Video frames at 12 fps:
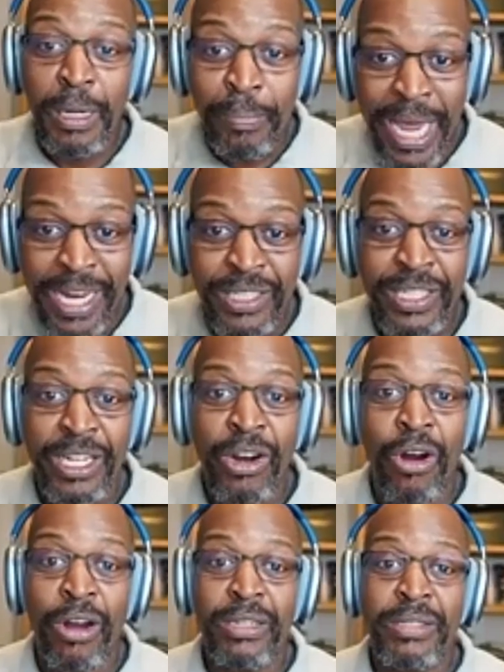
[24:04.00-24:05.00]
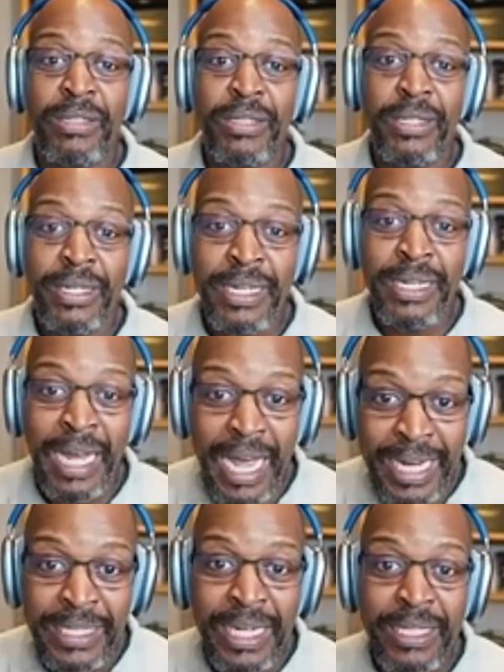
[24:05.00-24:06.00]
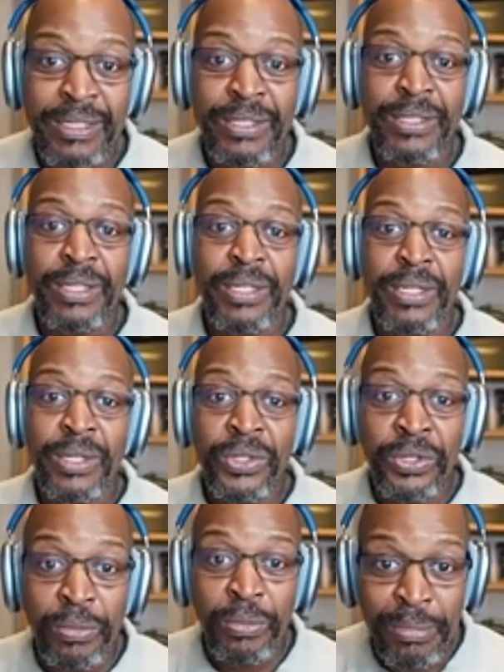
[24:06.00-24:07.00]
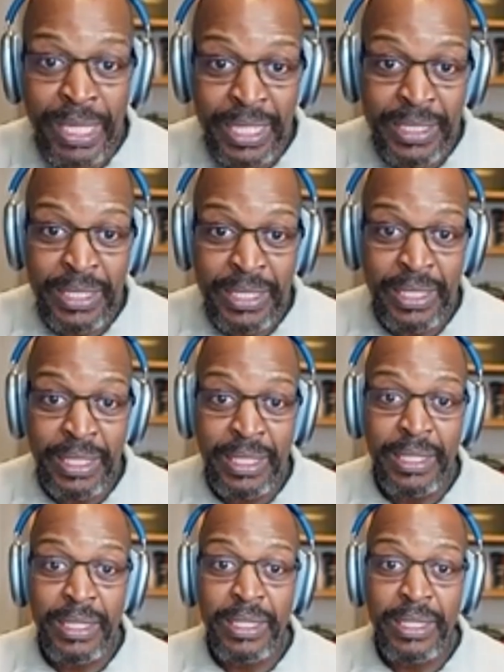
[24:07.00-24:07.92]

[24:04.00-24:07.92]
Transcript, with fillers: compassionate hearts, kindness, humility,